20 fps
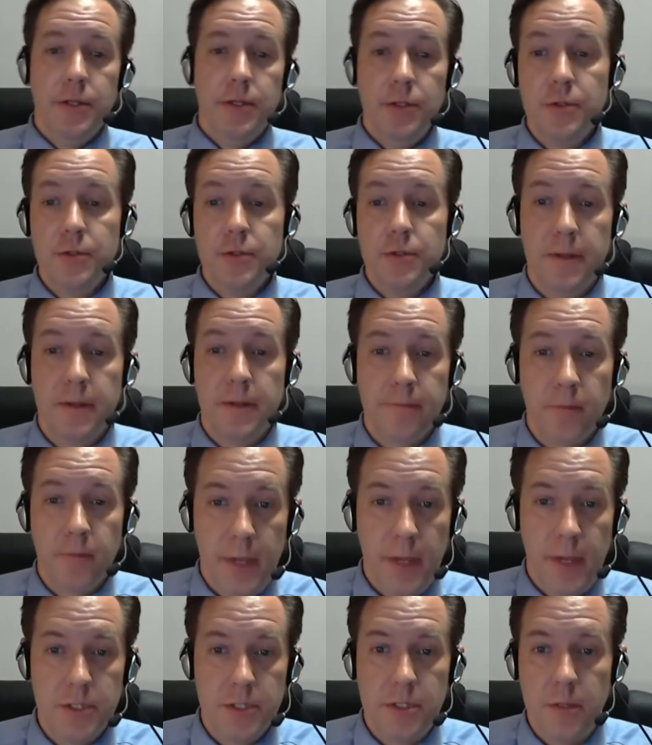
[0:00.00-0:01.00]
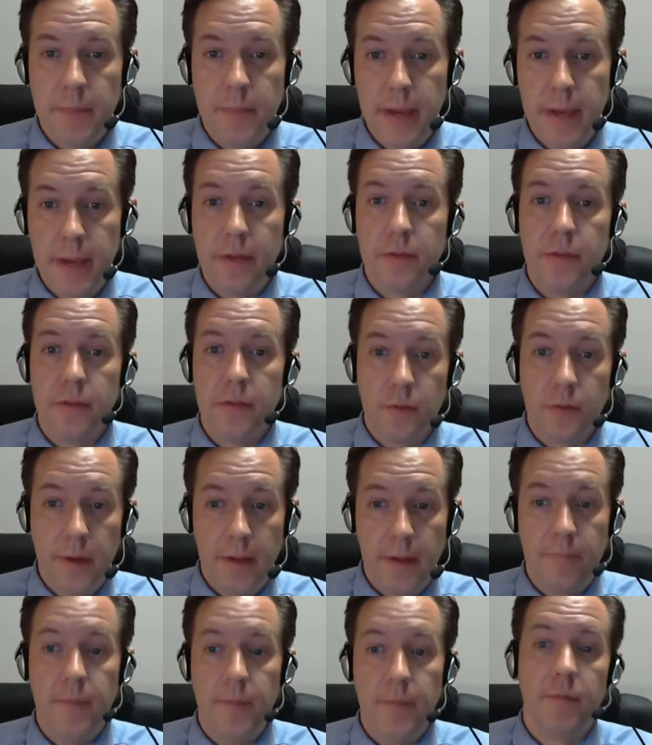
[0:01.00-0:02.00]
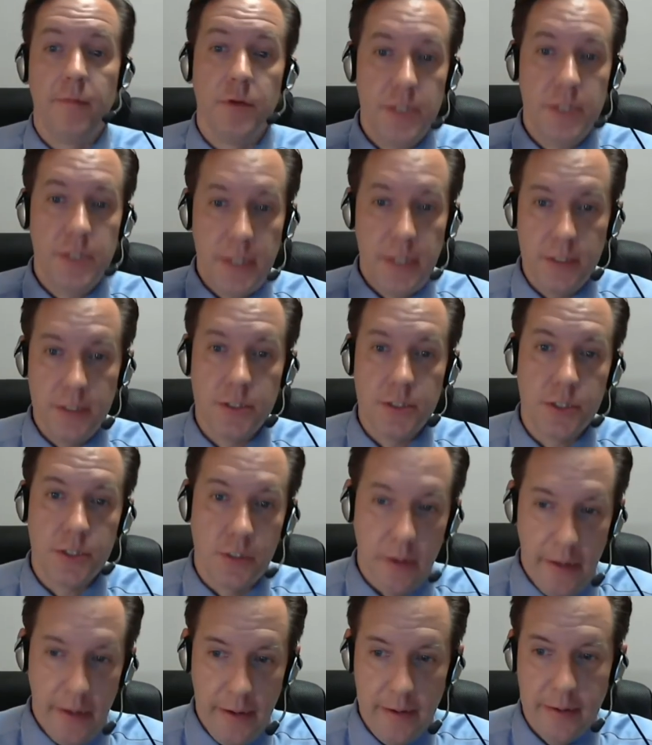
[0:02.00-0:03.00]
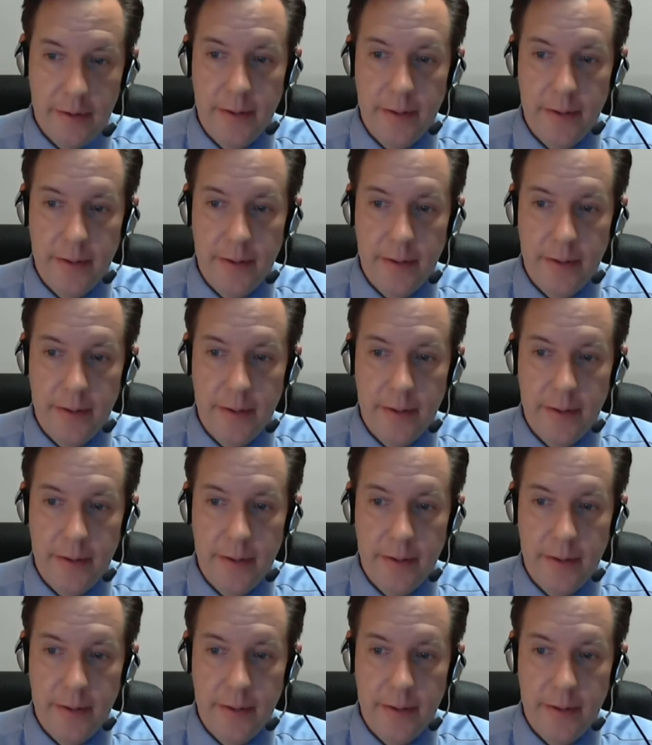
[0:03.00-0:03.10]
news and information about the craft beverage industry.